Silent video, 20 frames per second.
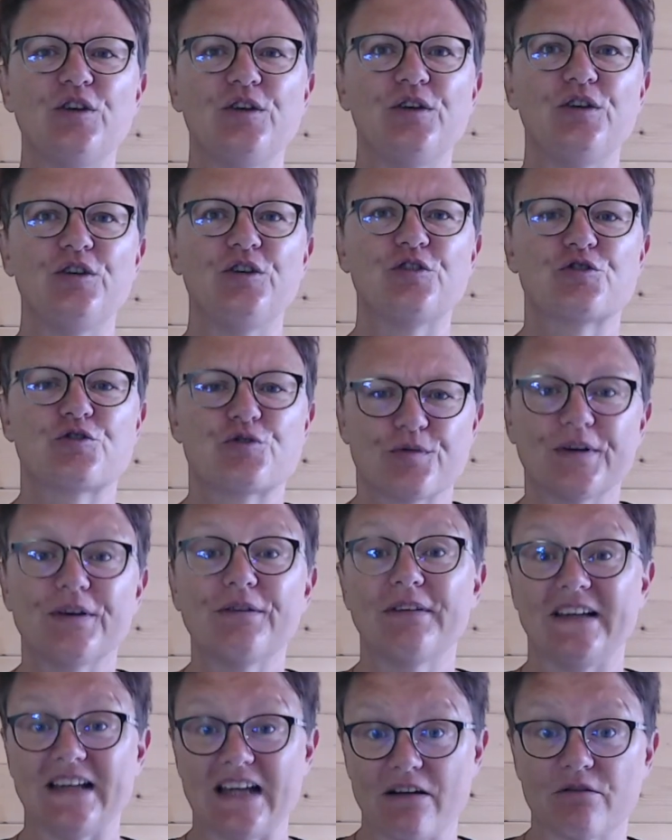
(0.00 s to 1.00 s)
you're
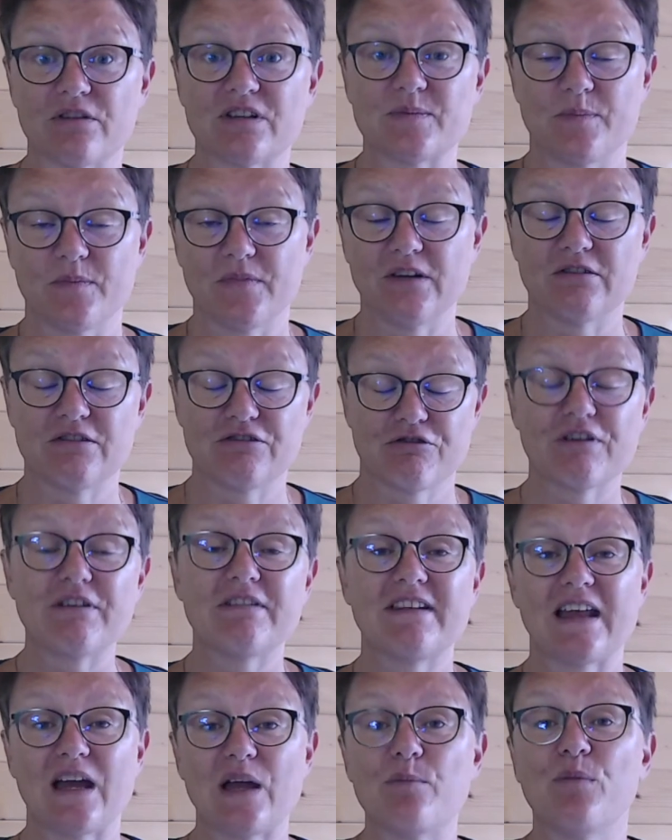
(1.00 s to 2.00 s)

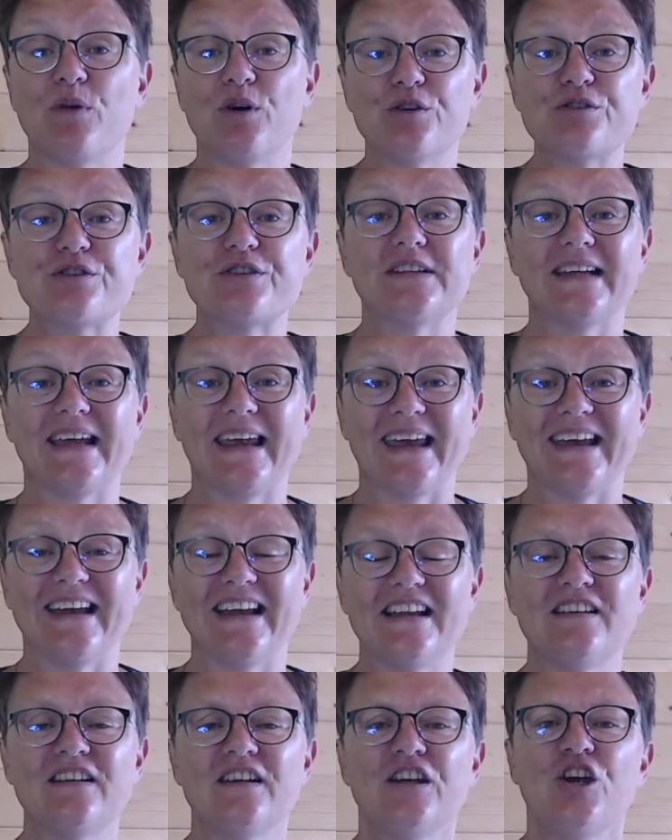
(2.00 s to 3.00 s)
triggering that emotion
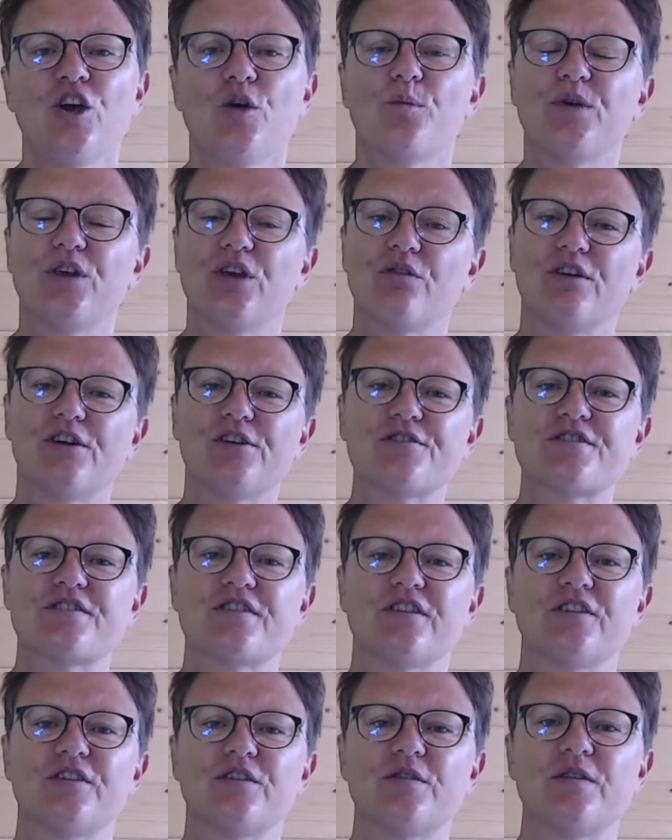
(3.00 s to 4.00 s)
again, but you're
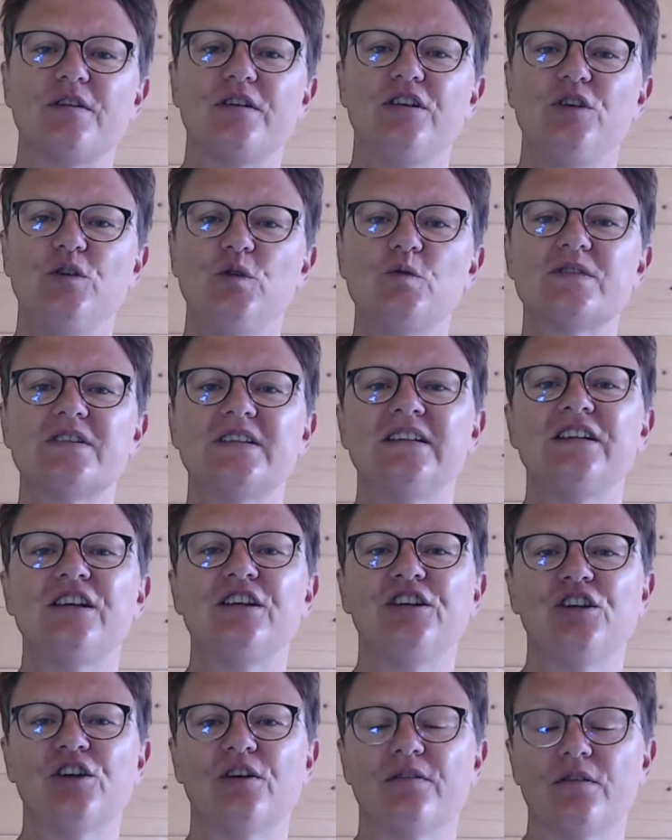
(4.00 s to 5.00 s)
also using
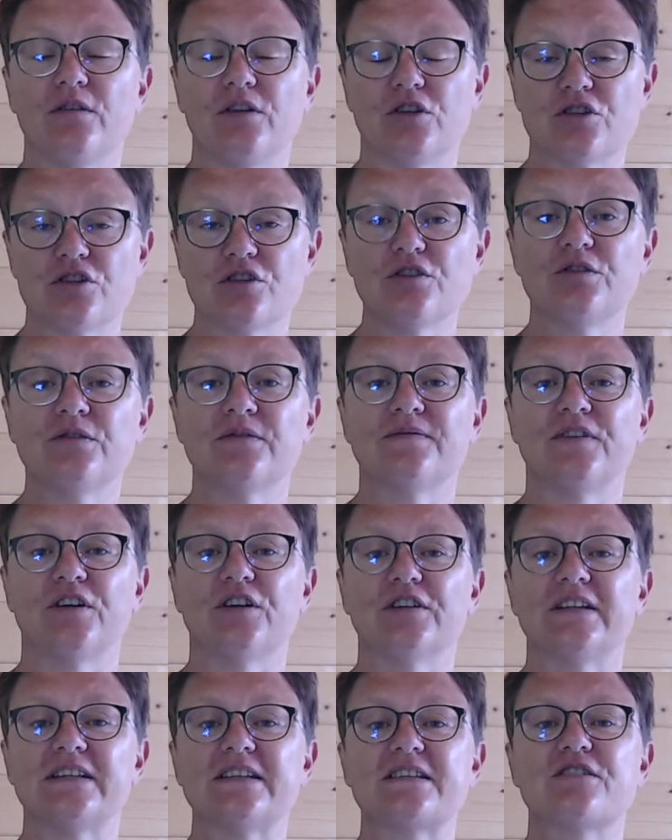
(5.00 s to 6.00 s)
your tone of
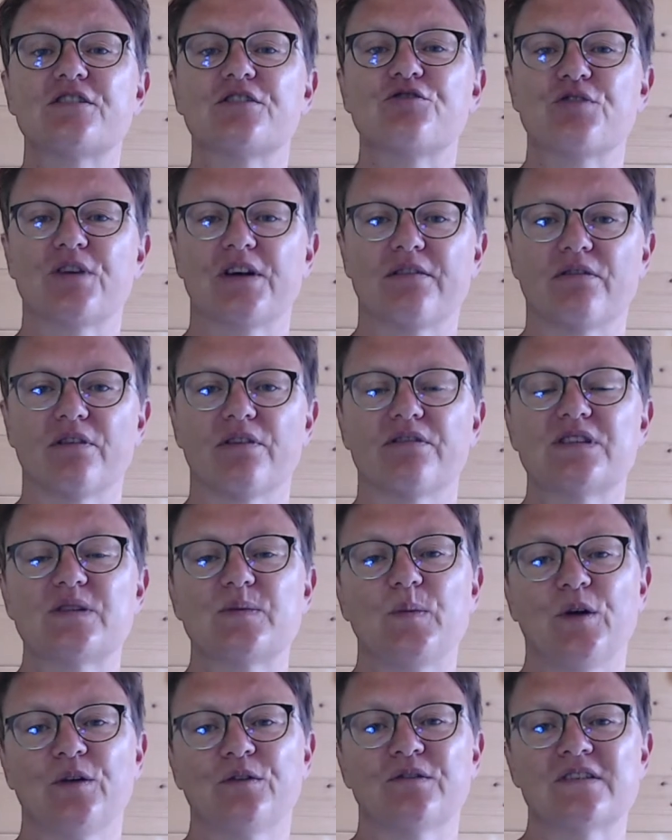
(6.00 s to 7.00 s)
voice to trigger a
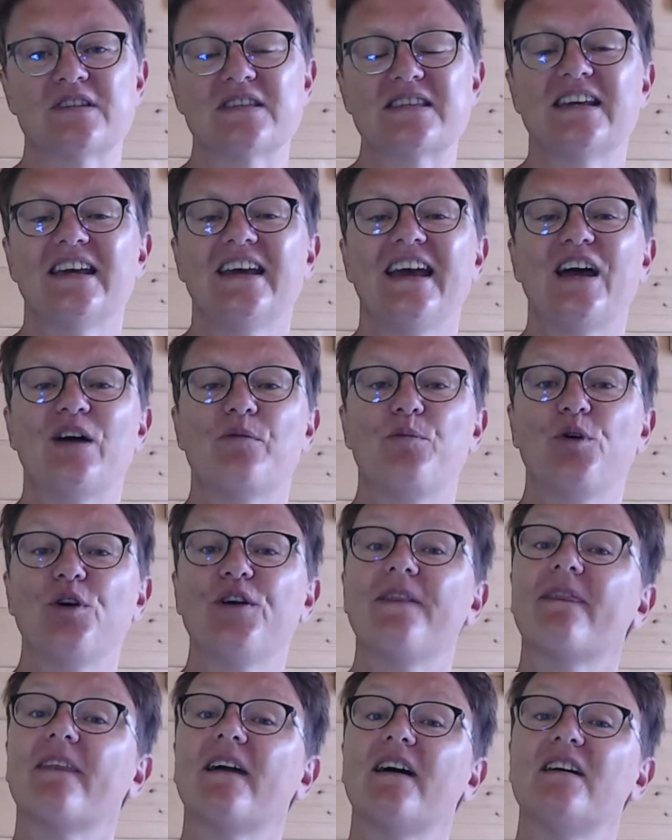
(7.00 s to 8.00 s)
response, and
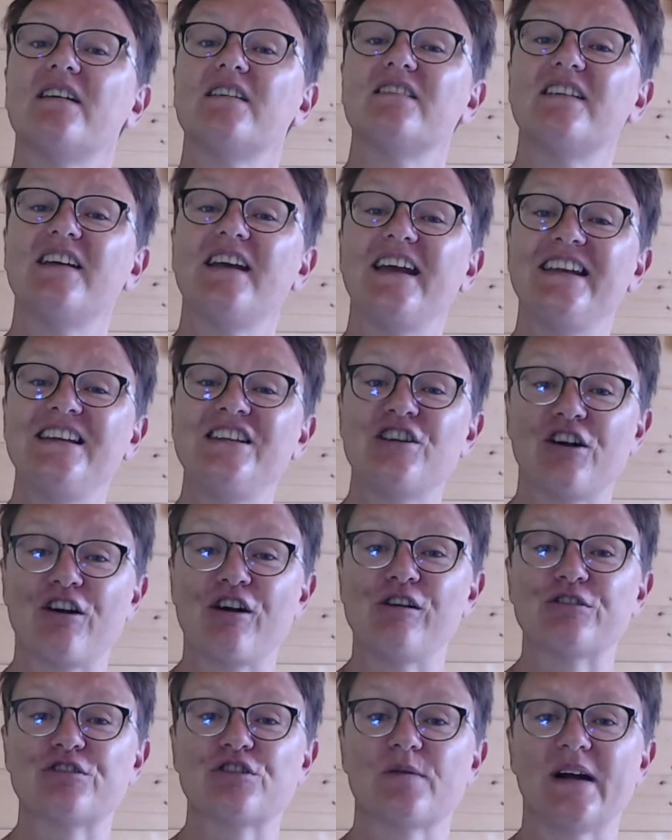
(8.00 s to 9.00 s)
putting that in your
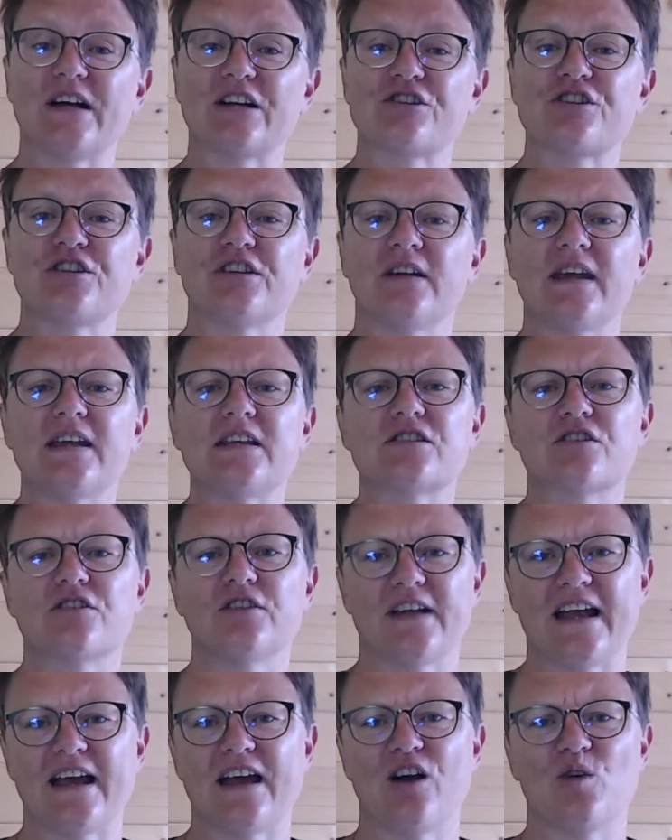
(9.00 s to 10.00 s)
call to action is going
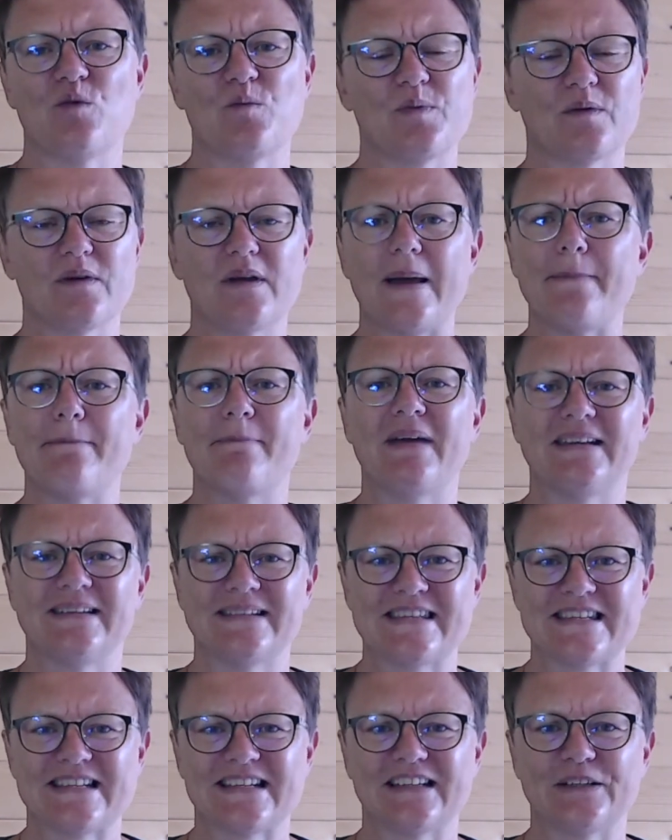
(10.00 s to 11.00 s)
to help
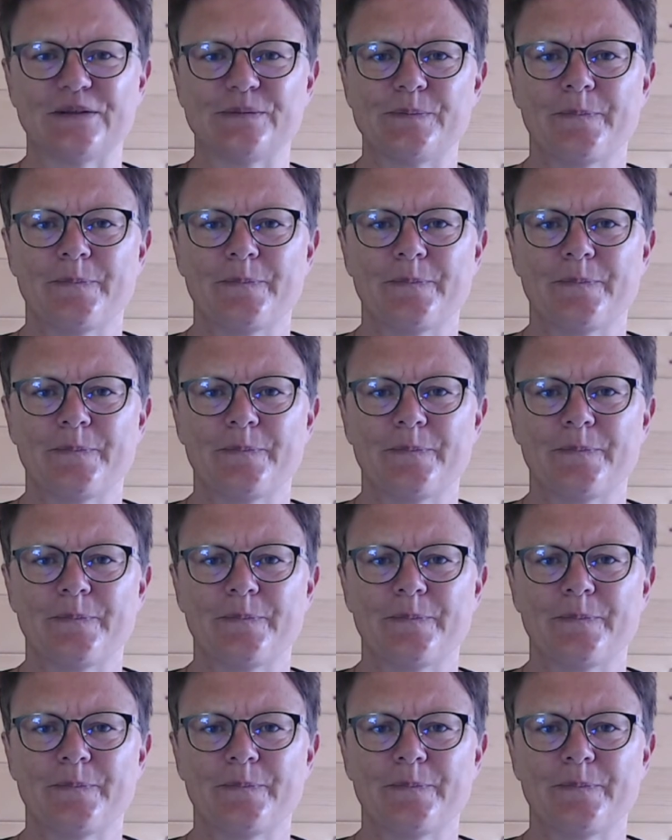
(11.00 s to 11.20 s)
immensely.